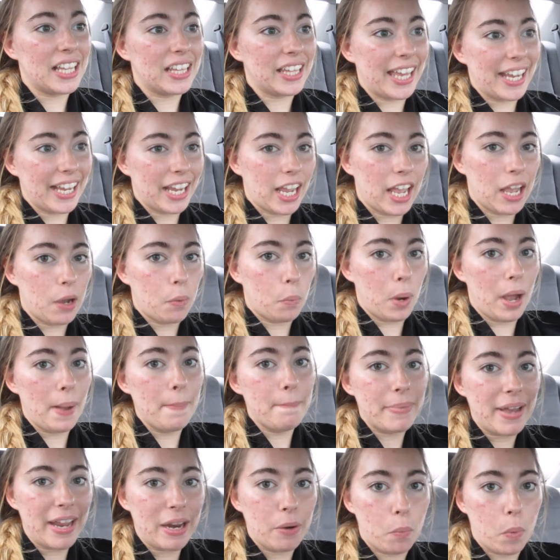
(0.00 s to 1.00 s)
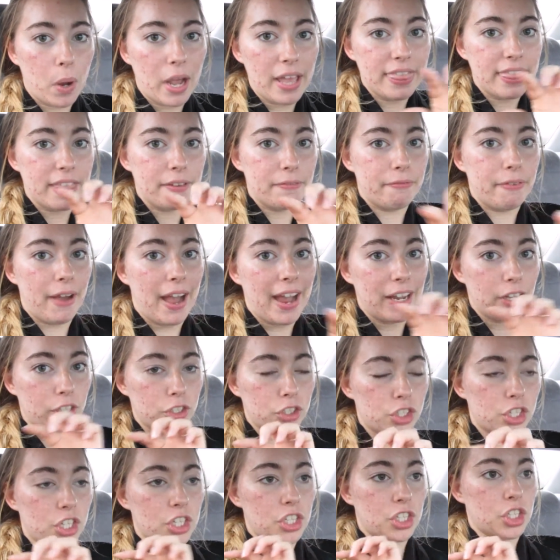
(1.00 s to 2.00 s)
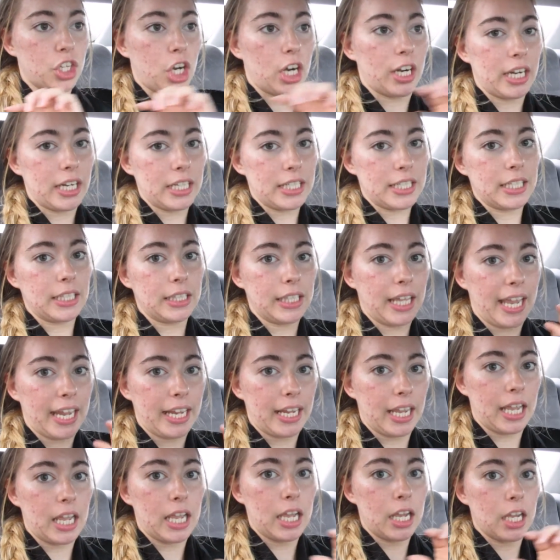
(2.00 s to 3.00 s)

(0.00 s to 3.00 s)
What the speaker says: like, one by one, the files just started to, like